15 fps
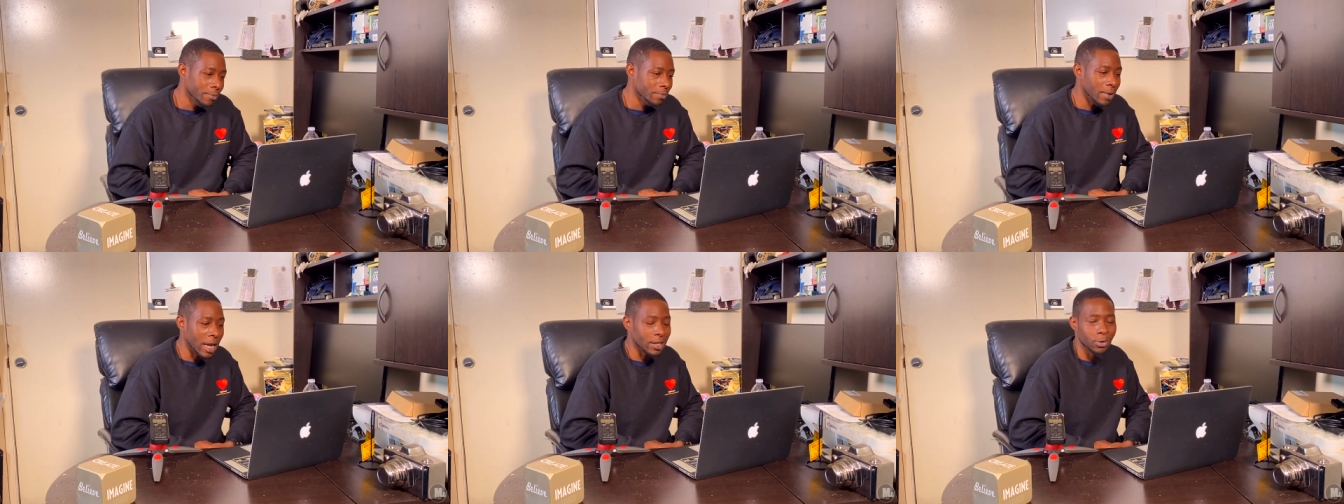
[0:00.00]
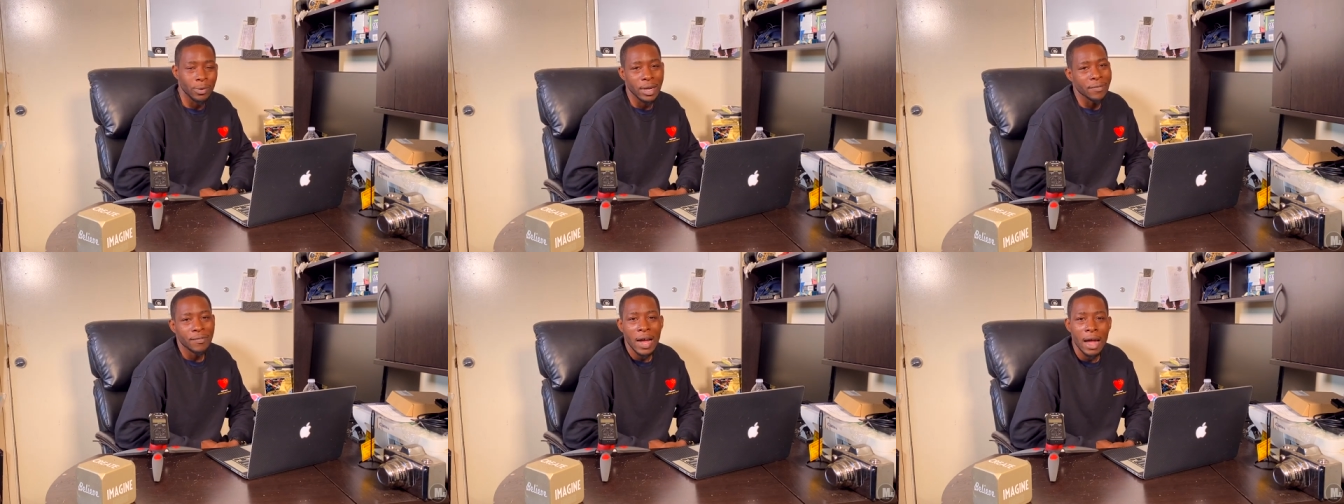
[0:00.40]
Like three
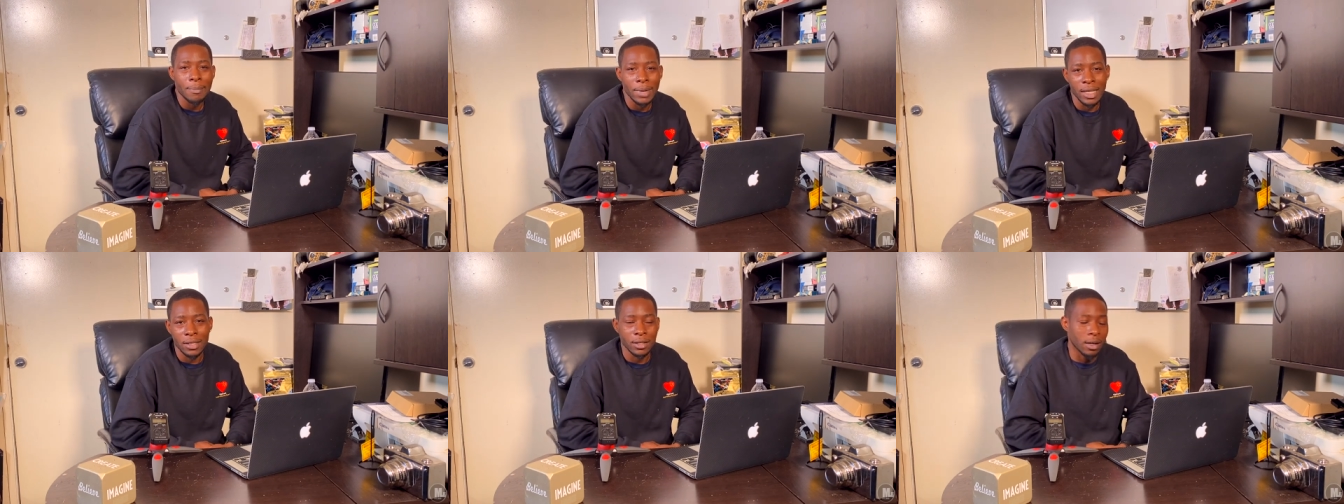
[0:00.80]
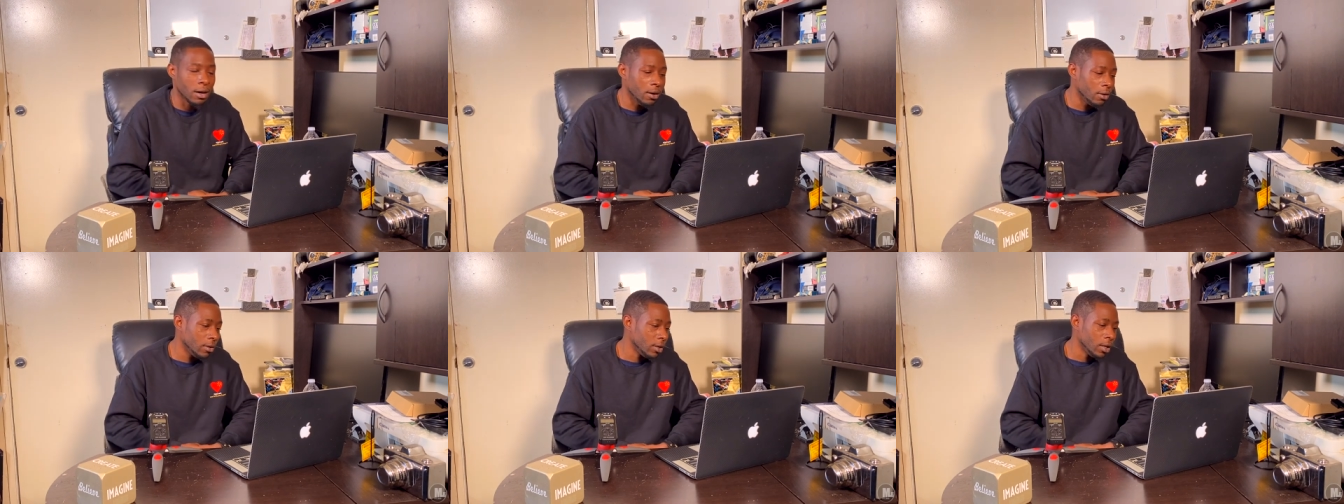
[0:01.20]
to five minutes
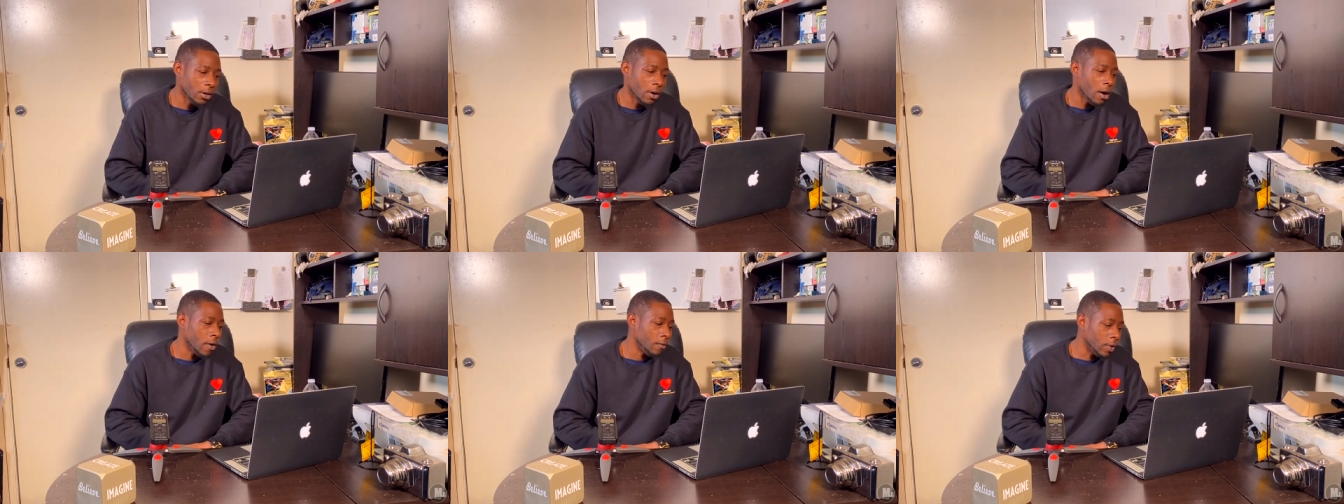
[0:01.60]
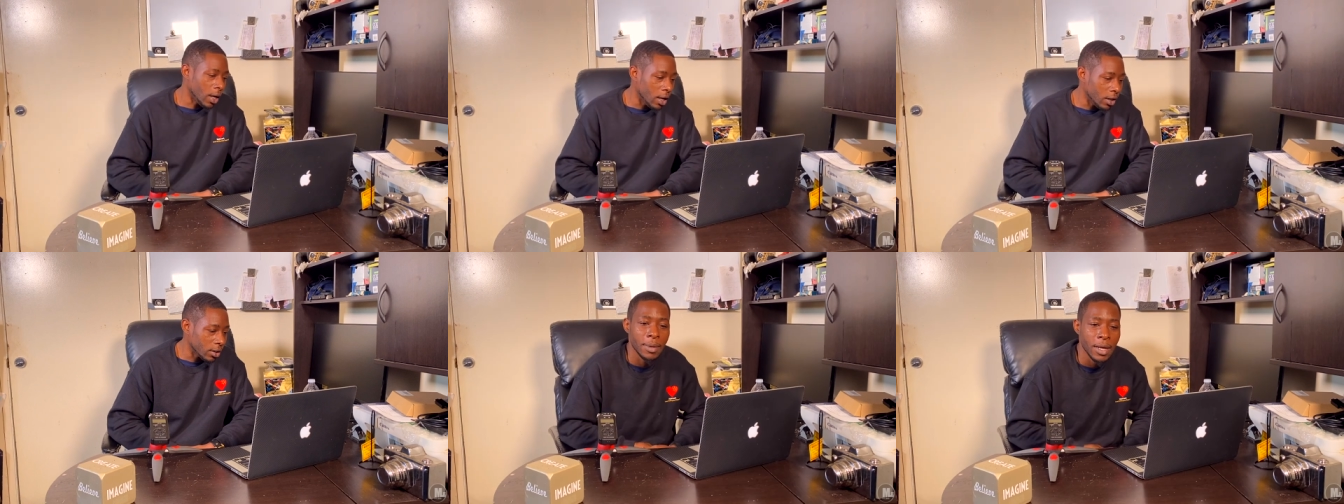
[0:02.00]
long car
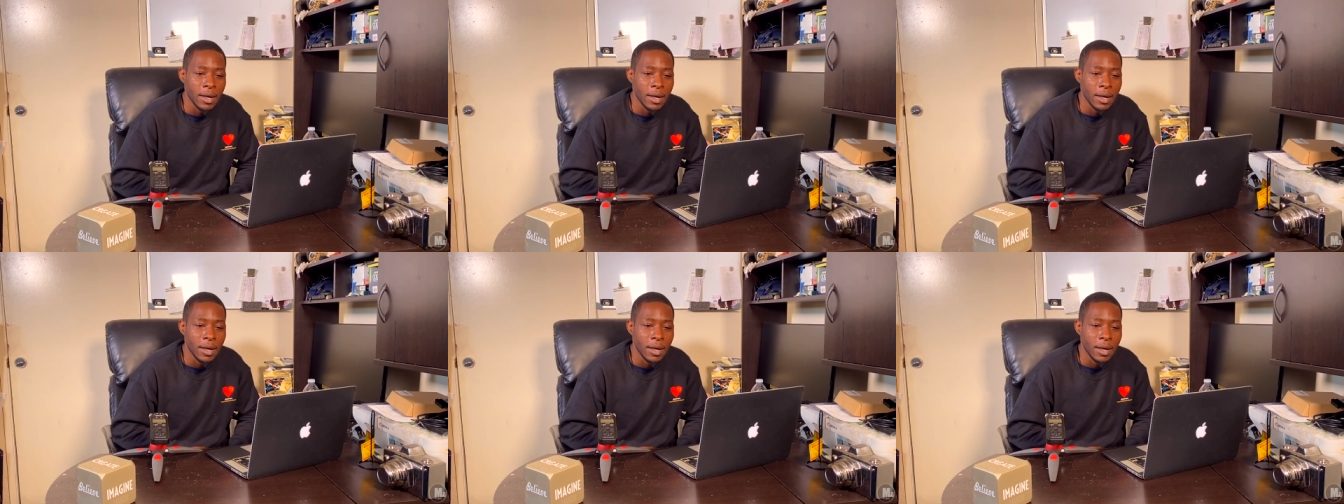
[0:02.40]
vlogs.